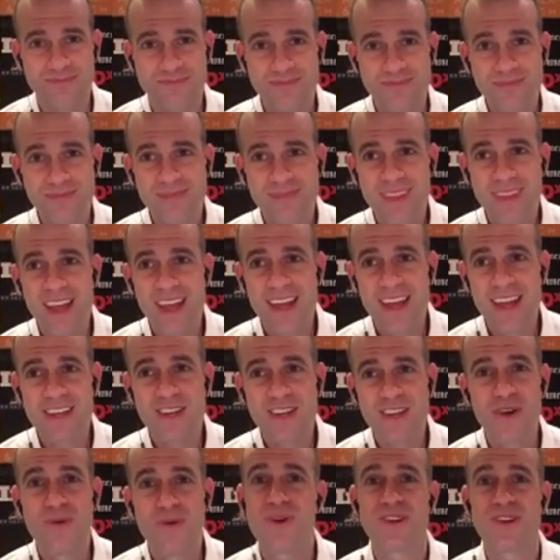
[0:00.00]
I had a
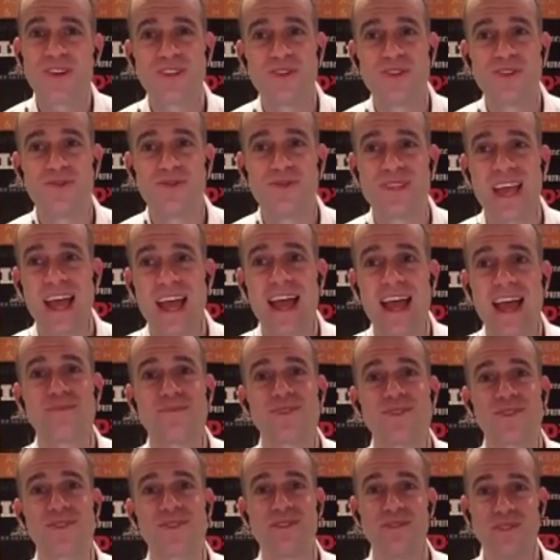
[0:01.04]
coworker who was
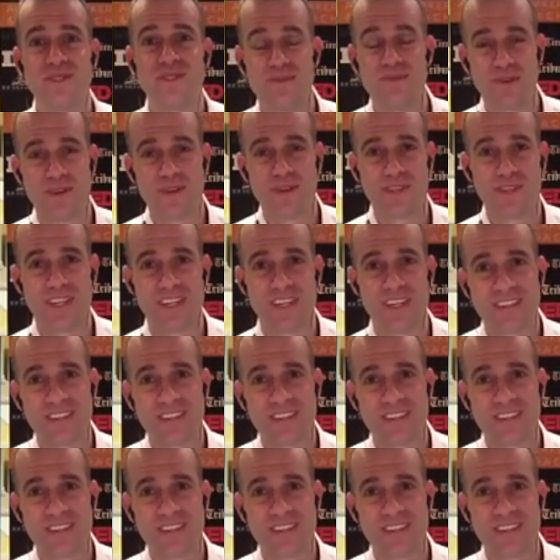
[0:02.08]
absolutely brilliant.